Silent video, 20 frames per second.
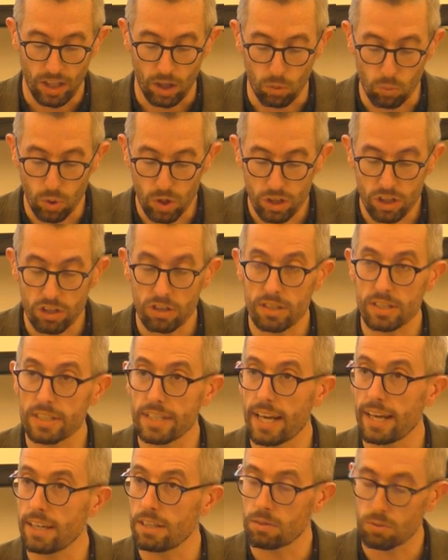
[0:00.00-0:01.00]
A worker
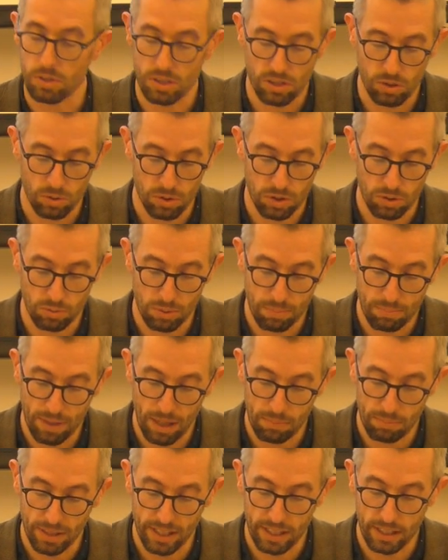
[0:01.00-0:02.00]
state or a social
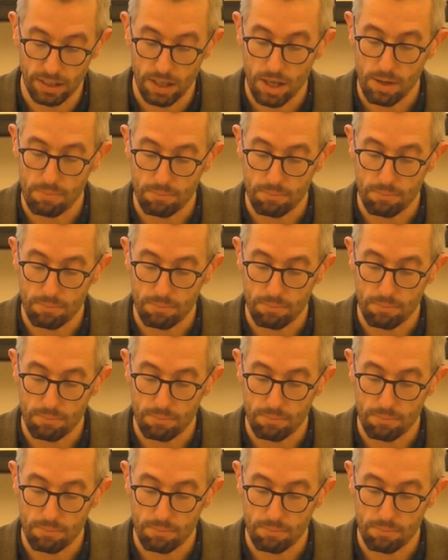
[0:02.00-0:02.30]
republic